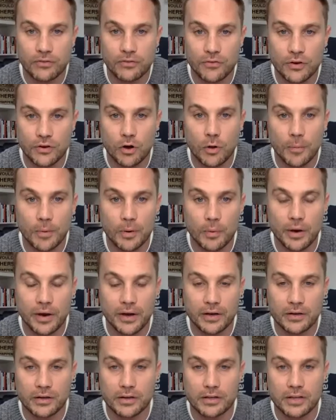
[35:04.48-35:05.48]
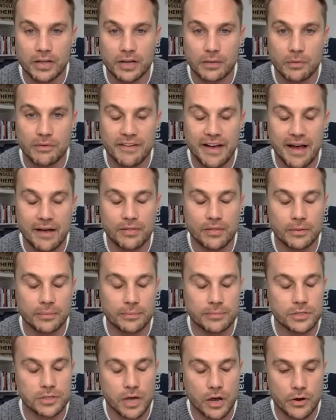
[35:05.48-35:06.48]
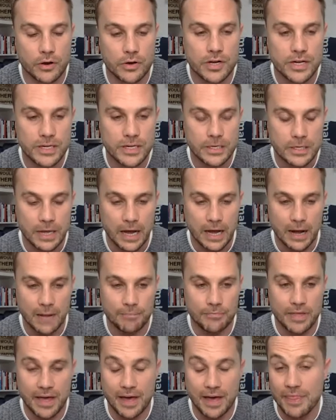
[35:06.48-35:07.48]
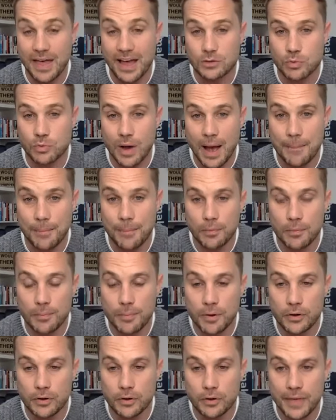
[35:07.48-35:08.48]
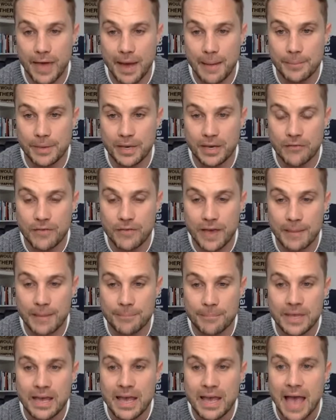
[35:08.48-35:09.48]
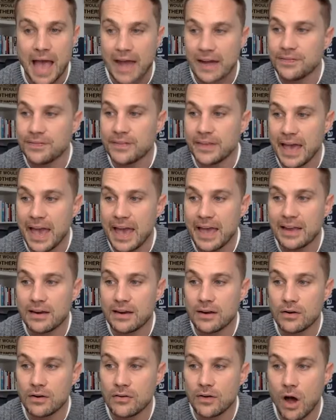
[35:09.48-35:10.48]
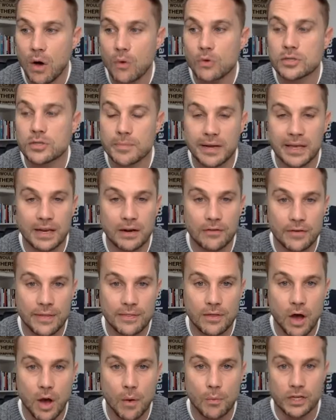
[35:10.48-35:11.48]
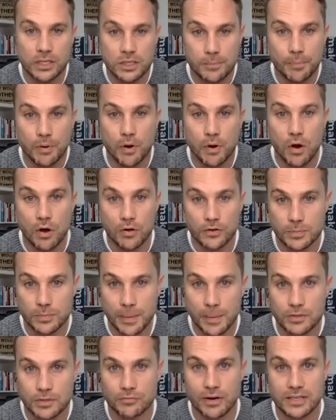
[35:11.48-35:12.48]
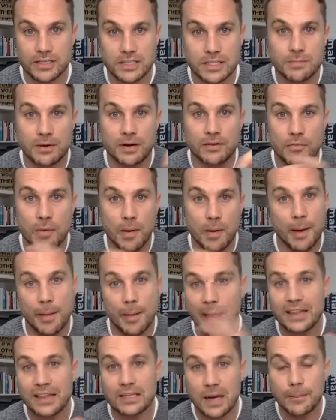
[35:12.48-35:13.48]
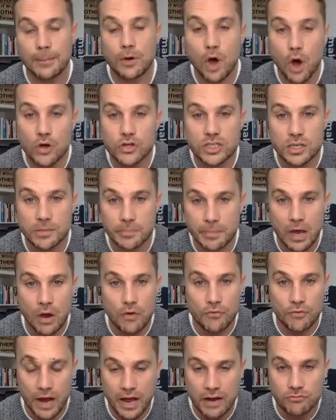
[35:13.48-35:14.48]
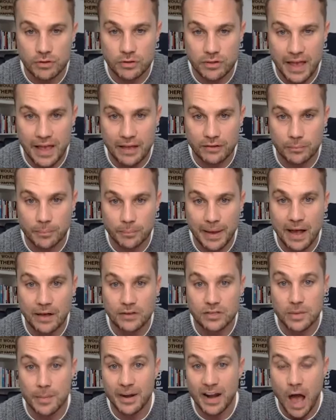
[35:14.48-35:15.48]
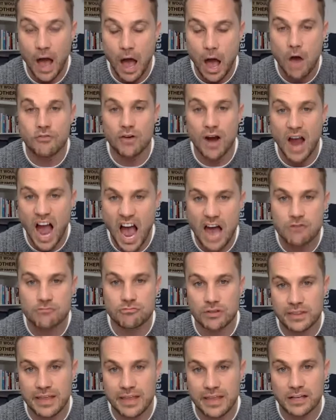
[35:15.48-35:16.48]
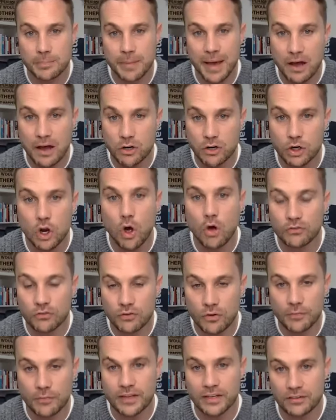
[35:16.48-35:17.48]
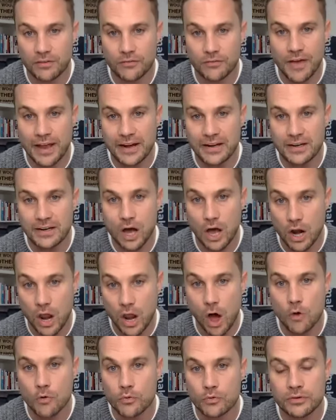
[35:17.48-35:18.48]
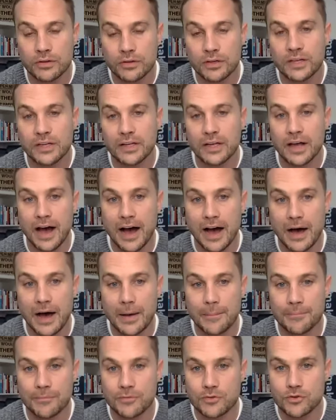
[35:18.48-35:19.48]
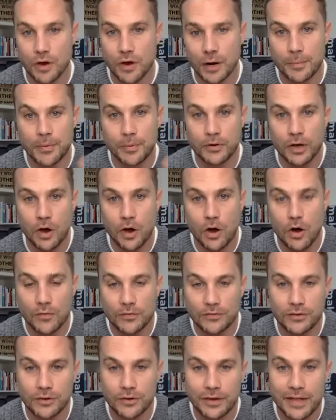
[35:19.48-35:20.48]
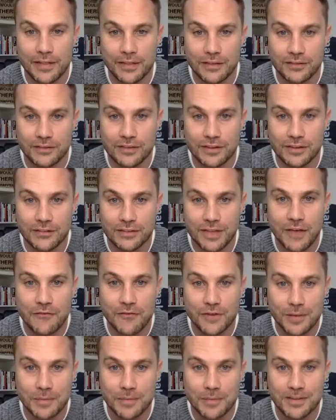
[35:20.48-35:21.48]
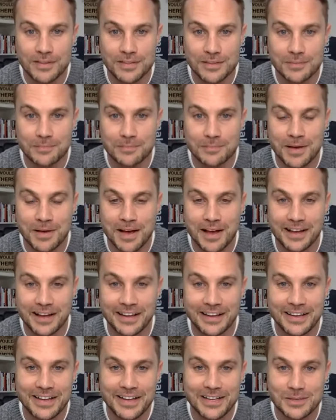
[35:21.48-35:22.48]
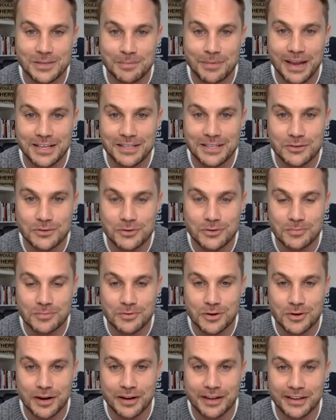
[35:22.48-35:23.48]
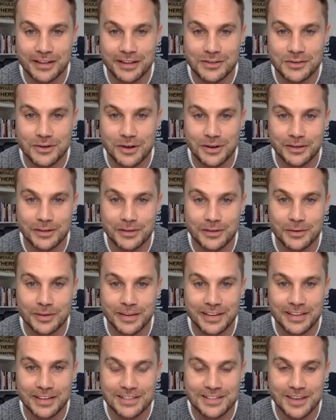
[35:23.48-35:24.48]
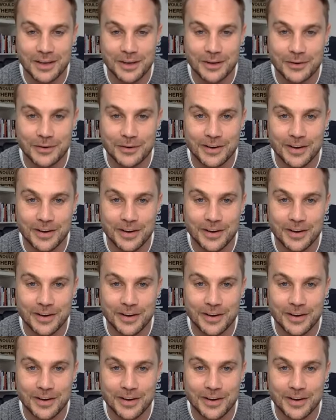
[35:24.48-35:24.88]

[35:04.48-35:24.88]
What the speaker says: phenomenal. I couldn't have done it without them. So that's what happened with putting on that big event. And in the end, ultimately, an event that I wanted to put on to be able to raise this money for my mum ended up costing me over £100,000. I made over £100,000 loss on this event alone, trying to put it on. So yeah, there's definitely been some lessons from trying to do it. So